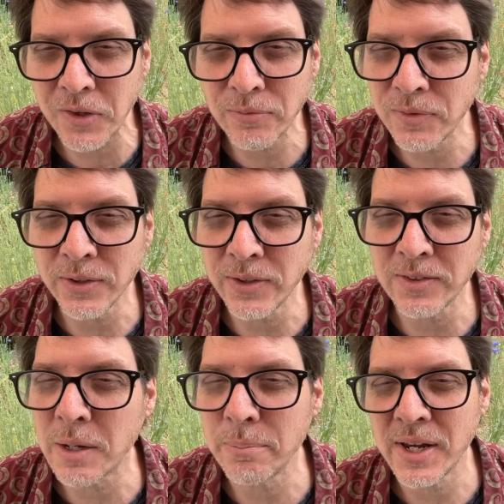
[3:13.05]
I feel the
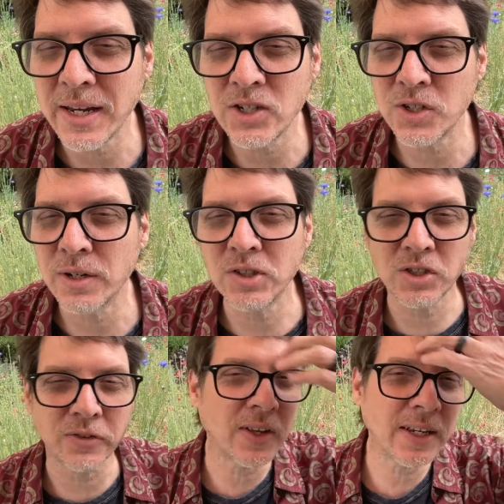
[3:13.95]
temptation of it
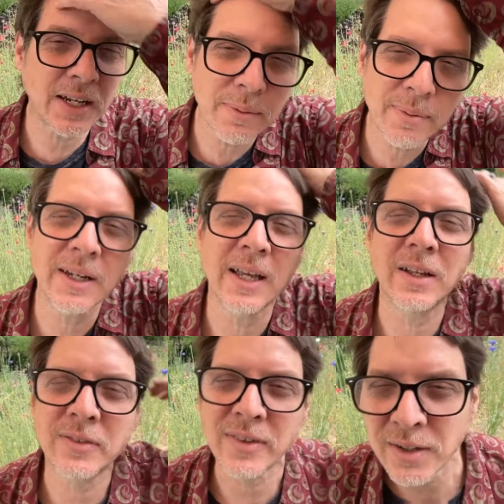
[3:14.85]
just like anybody else.